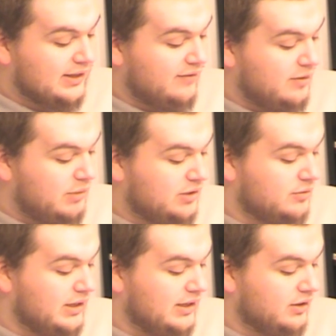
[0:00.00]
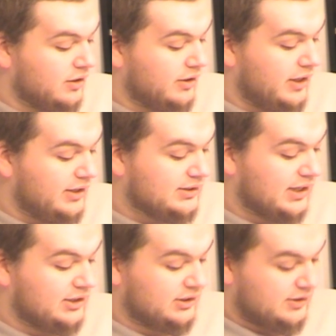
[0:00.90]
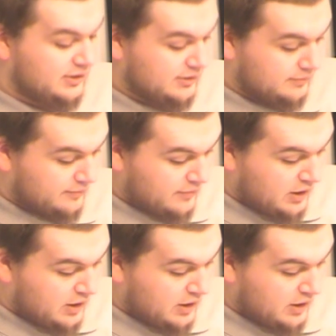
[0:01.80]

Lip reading: given between learning sessions.